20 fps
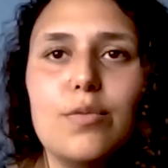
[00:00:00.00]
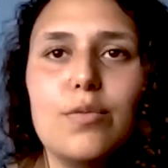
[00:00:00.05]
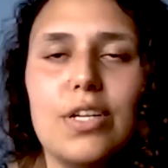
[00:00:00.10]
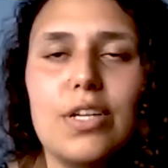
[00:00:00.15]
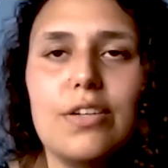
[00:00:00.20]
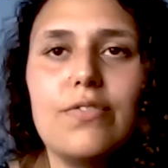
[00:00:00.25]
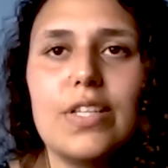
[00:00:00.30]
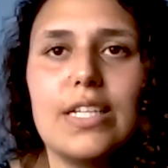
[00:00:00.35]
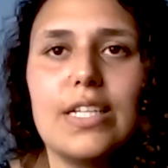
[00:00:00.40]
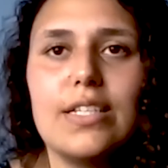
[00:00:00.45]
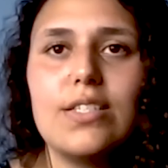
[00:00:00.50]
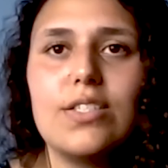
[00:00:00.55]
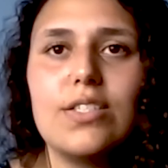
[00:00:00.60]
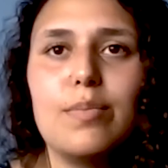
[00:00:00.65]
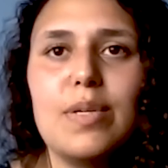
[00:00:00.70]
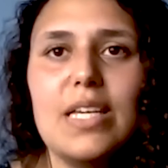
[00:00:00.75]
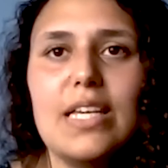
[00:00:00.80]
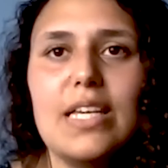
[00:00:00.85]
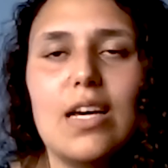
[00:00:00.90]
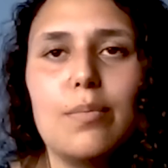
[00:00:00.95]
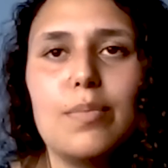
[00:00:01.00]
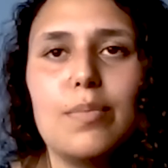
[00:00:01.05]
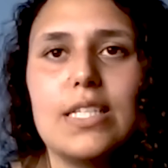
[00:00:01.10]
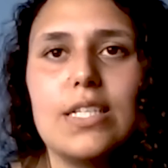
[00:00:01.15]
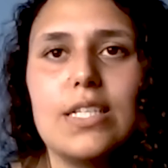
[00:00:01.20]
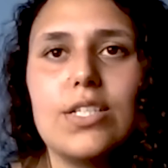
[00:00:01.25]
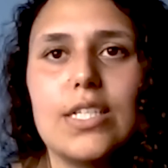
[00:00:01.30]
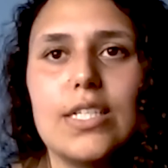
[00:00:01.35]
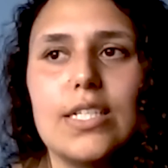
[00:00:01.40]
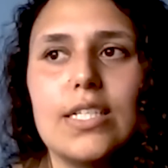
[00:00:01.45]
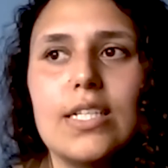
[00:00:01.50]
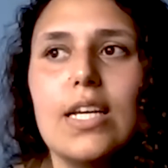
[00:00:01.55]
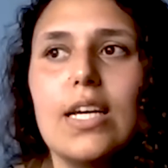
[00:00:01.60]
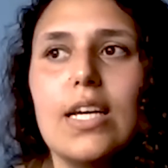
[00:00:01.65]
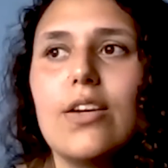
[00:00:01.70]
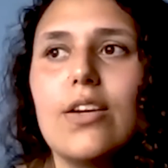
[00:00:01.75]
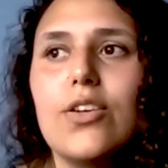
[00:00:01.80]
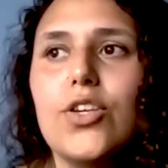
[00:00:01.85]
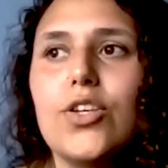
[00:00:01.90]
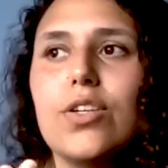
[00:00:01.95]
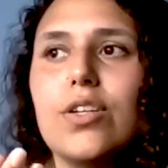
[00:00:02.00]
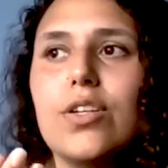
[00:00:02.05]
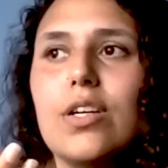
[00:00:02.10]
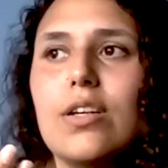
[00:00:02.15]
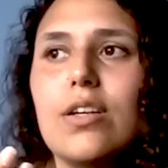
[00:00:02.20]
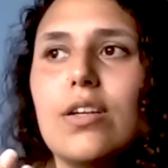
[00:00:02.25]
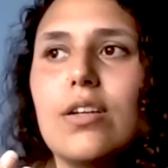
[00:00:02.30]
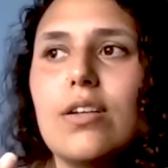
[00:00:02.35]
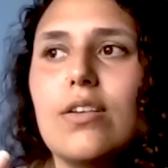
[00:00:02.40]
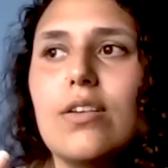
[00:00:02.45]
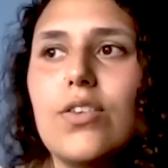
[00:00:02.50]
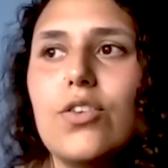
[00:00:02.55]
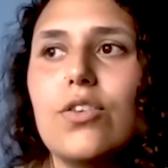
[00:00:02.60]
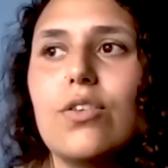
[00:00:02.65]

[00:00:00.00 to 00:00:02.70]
a privilege to be in that position. You're